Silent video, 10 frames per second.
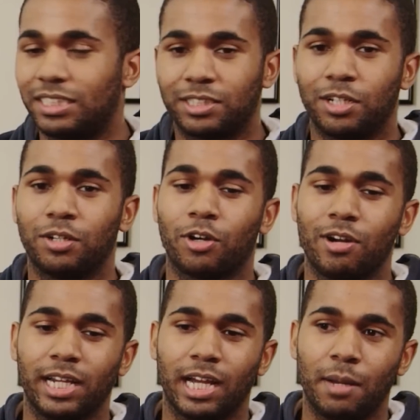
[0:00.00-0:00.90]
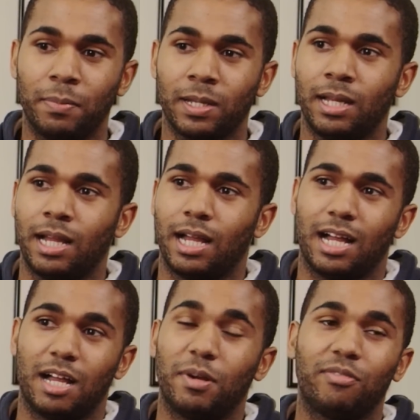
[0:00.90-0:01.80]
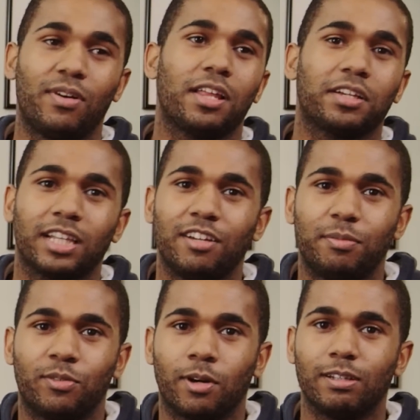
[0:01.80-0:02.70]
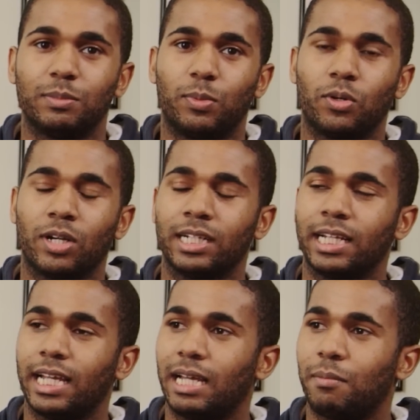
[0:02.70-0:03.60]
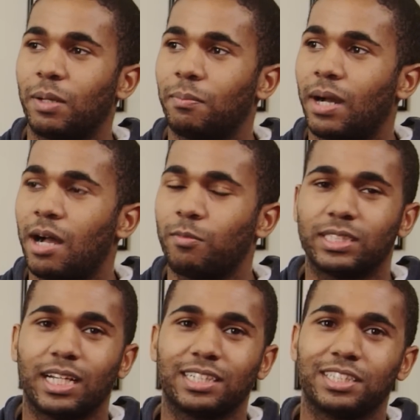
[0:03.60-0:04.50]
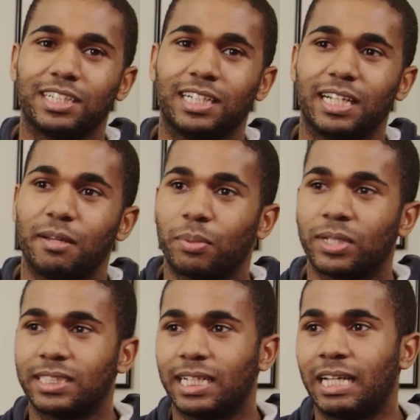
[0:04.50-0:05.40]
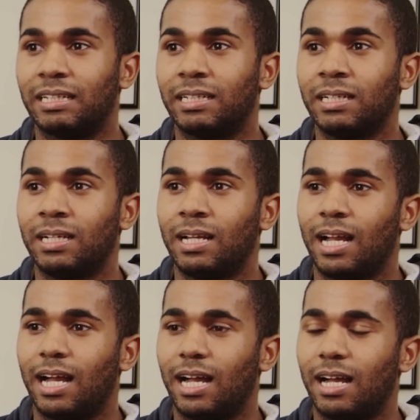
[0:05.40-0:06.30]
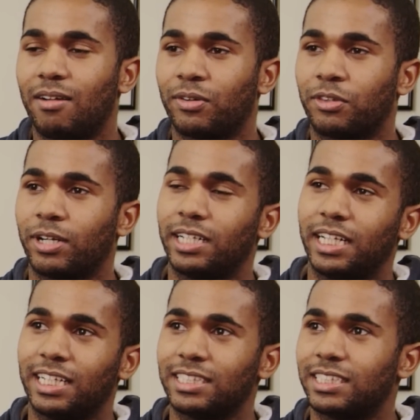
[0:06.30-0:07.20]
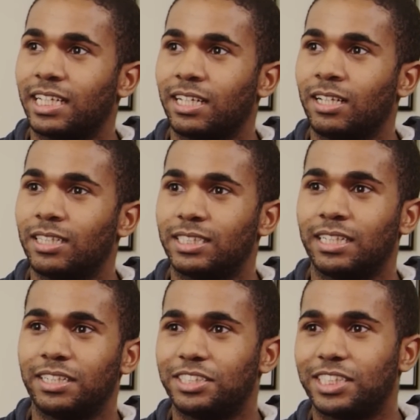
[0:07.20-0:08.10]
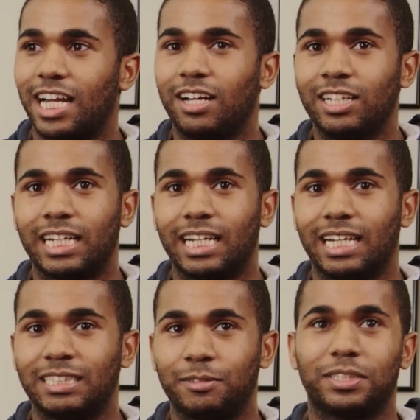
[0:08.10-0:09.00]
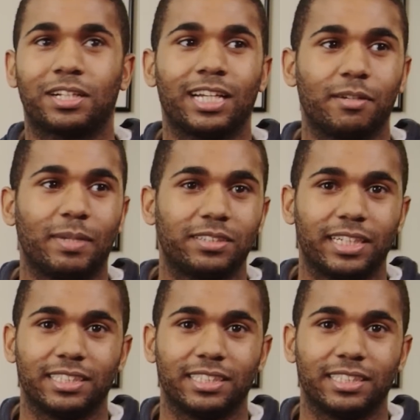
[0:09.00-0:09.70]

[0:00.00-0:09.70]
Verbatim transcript: So growing up, uh, my father left before I was born, and my mom was actually in prison uh, for threatening to kill a senator's child, and she was declared mentally